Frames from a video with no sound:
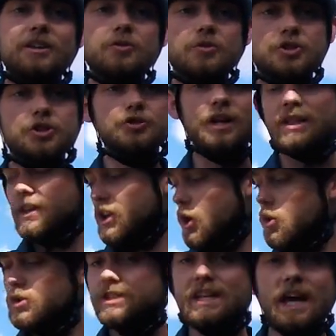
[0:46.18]
or the strand that
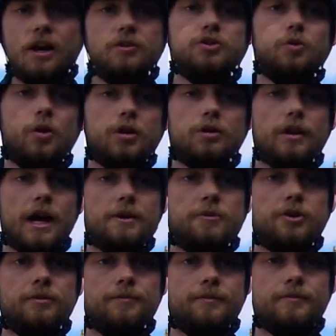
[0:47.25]
goes down to our climber.
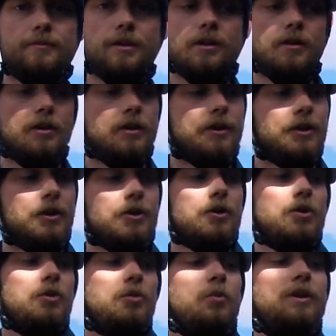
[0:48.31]

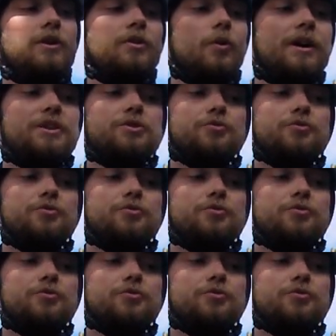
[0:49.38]
We are going to